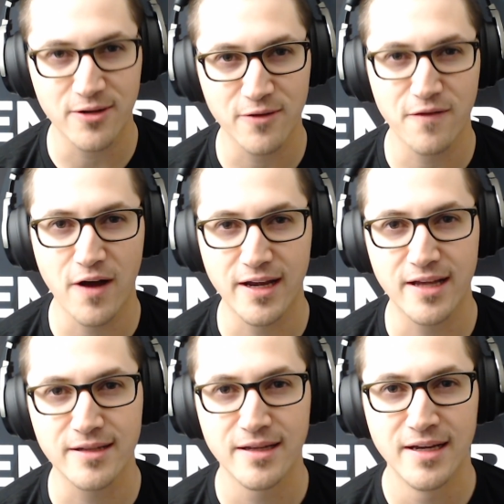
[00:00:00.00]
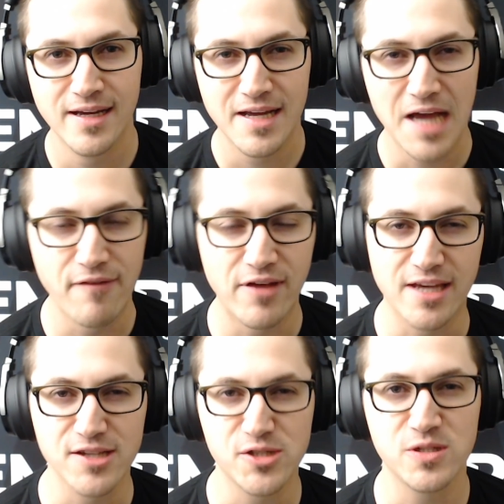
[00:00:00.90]
or having
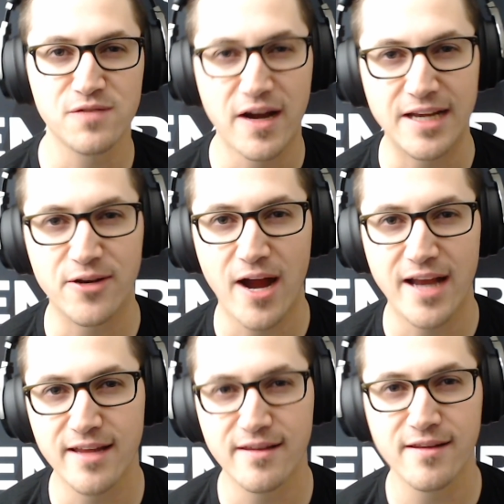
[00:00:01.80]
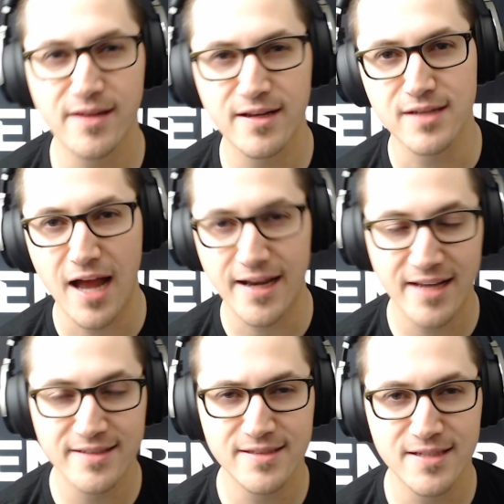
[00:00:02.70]
issues finding their
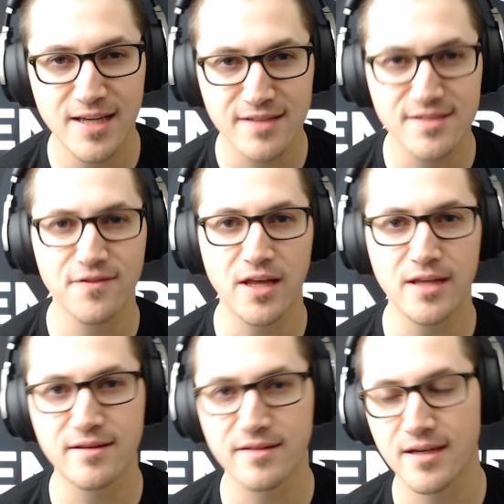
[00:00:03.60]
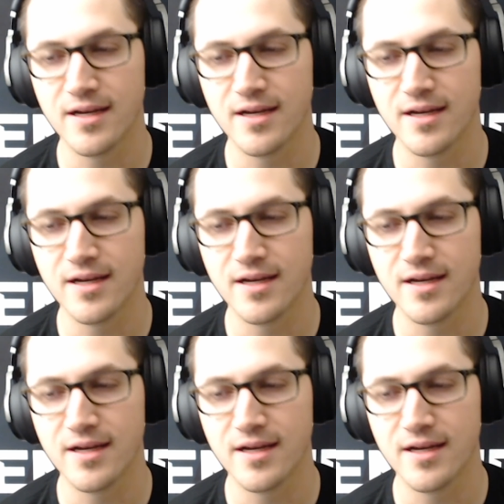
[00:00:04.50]
identity as of late.